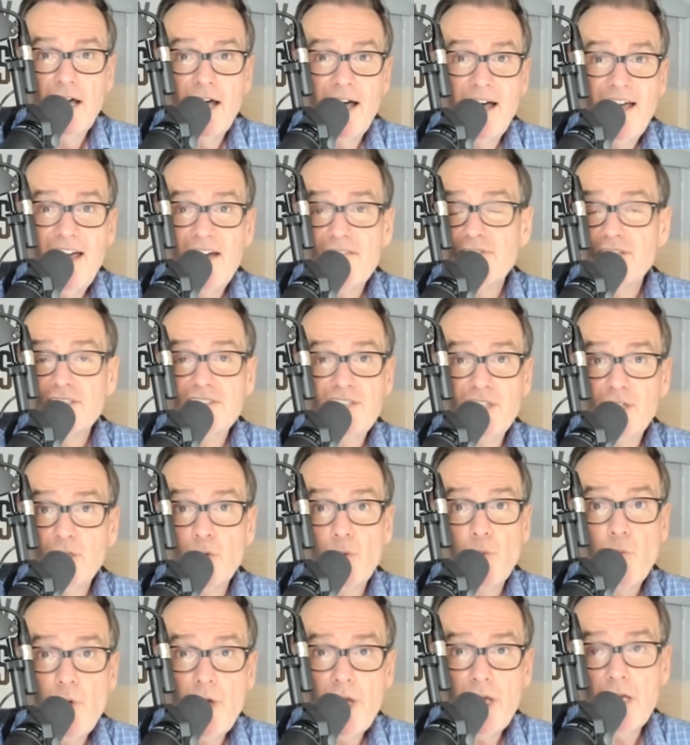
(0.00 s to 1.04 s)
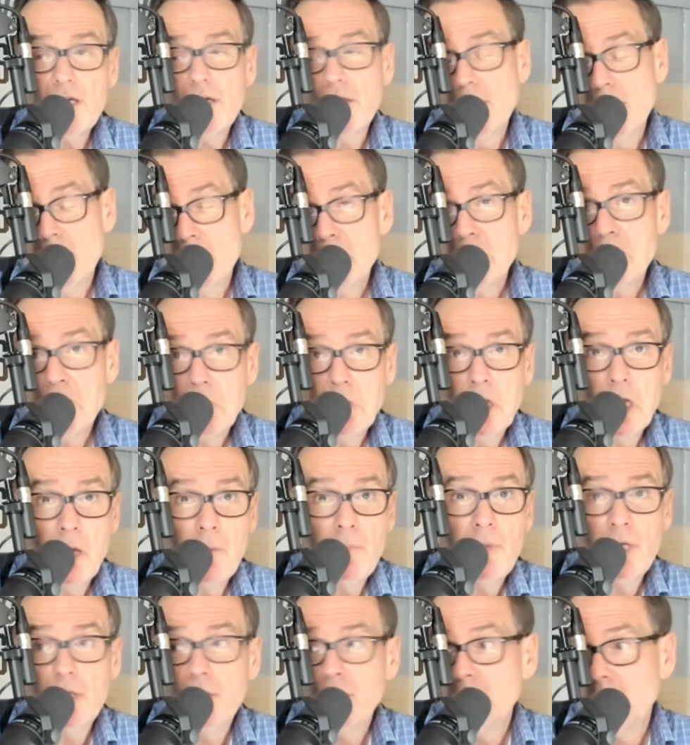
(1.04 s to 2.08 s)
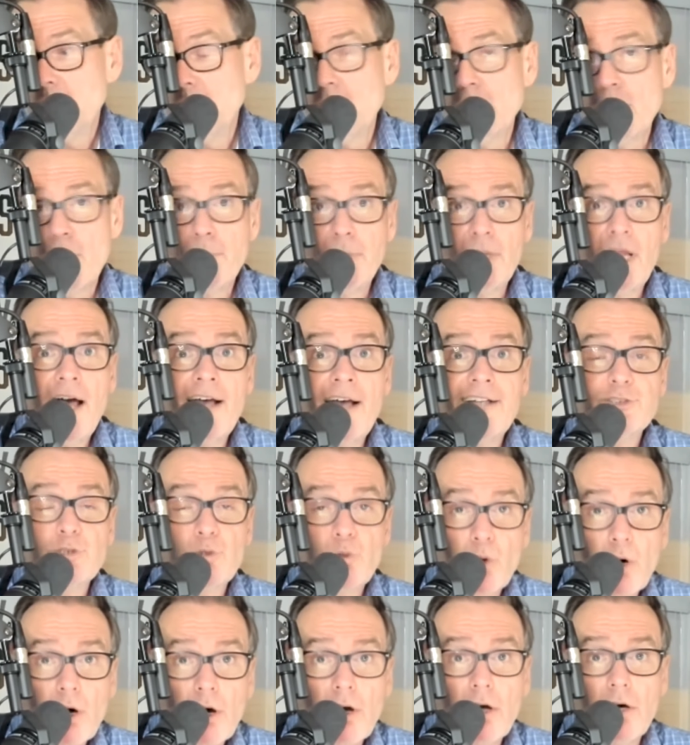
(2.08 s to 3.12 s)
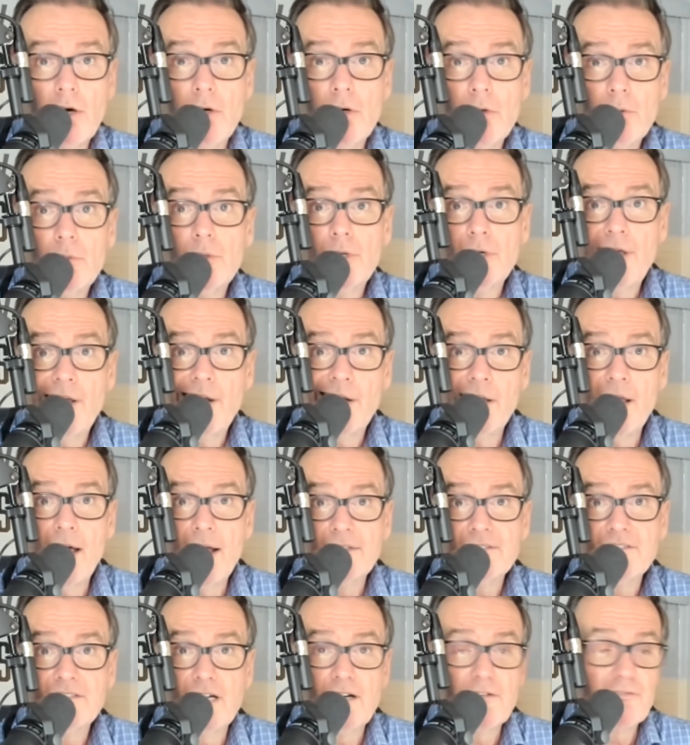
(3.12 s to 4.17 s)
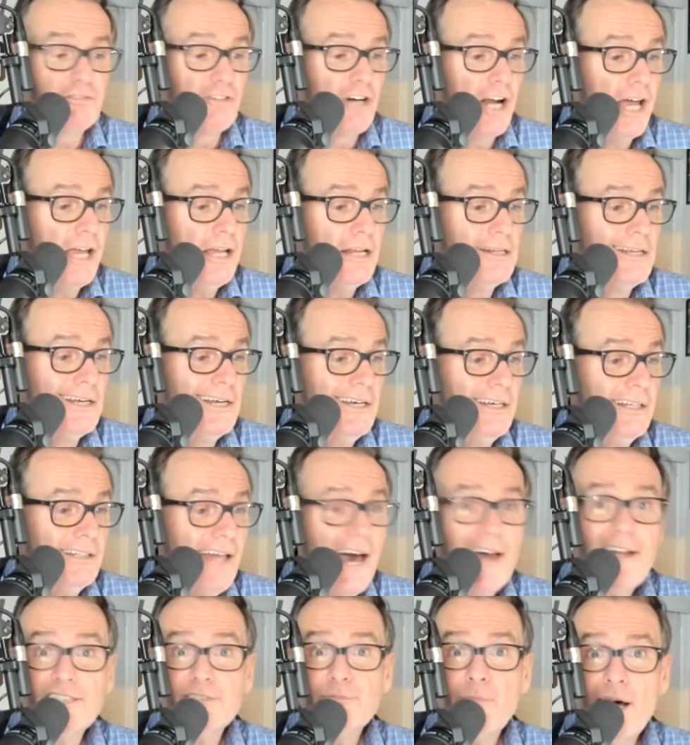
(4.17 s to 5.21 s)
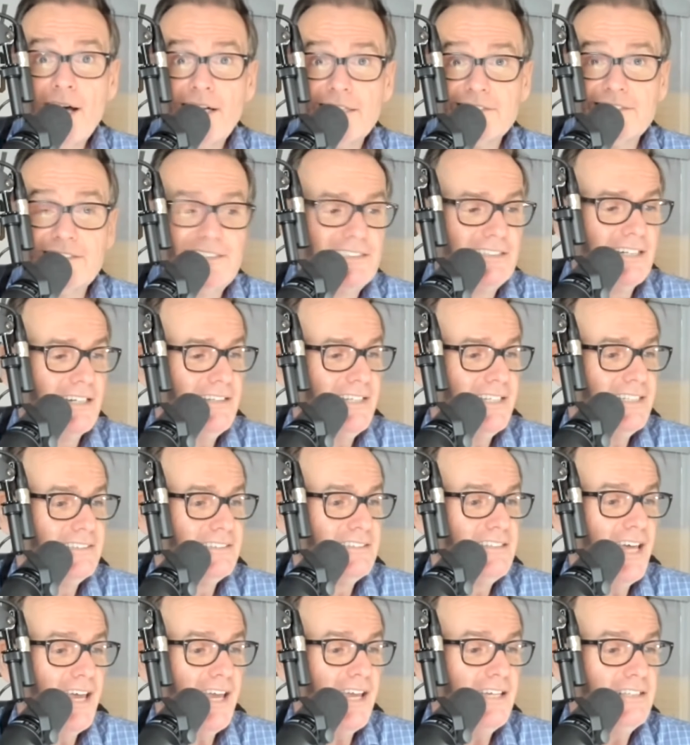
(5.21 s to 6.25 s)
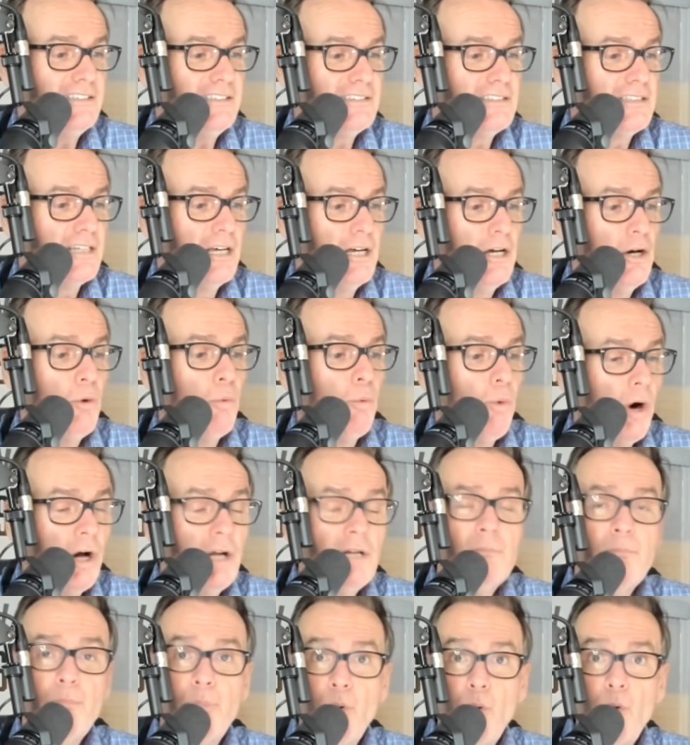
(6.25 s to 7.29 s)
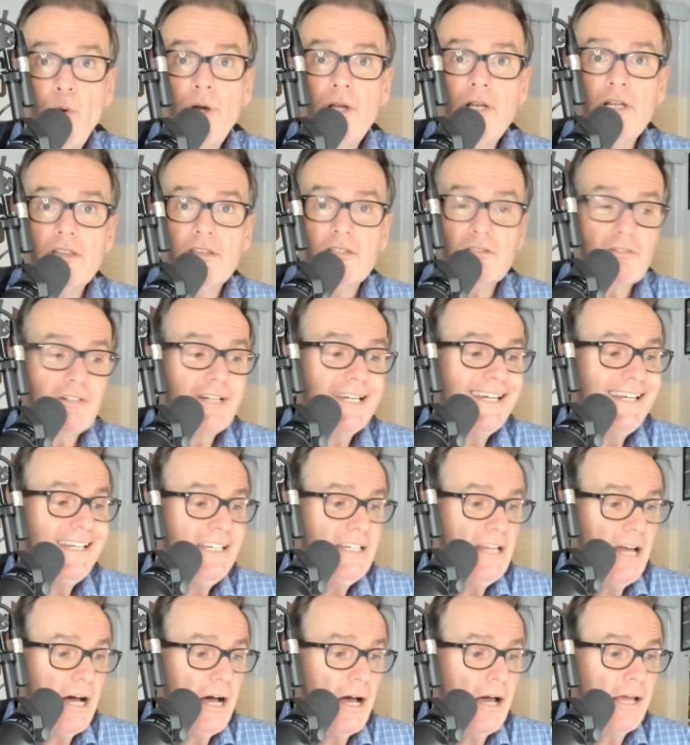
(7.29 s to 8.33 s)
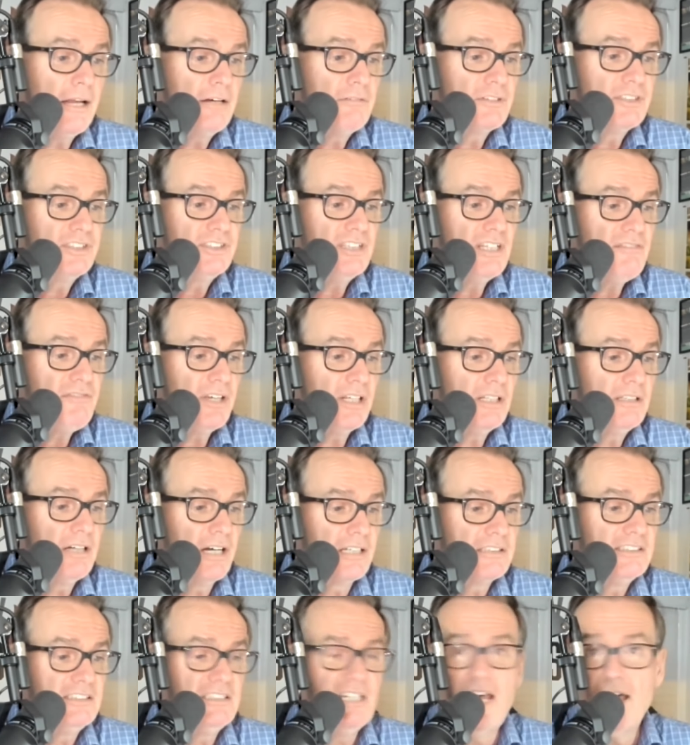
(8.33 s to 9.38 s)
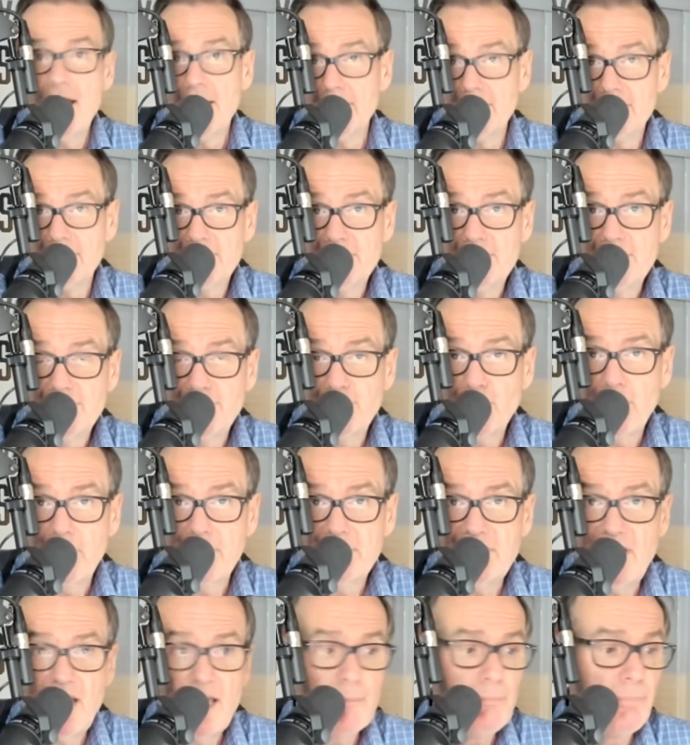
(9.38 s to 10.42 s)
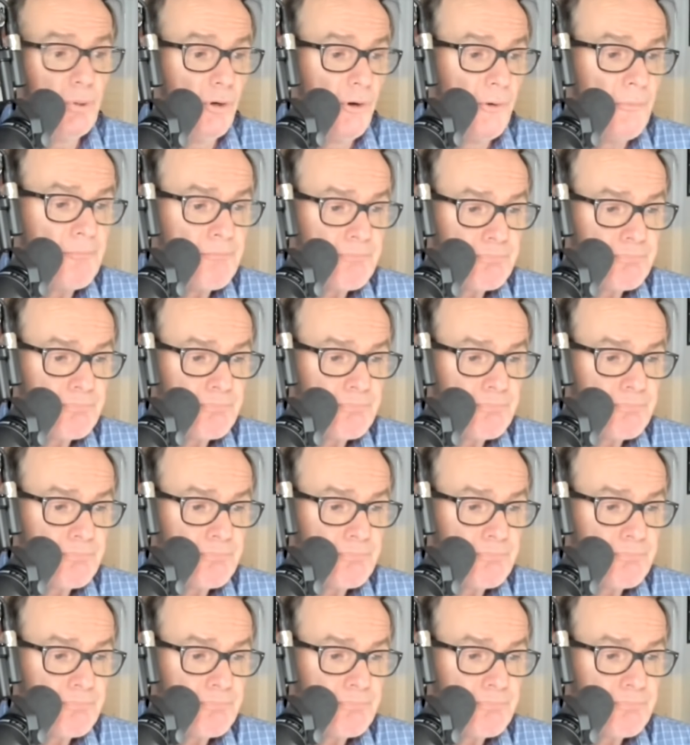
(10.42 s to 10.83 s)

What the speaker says: every single week. I mean, you know, a blind squirrel will get a lot of stuff right. Not as much these days. 1.39 receiving touchdowns, for example,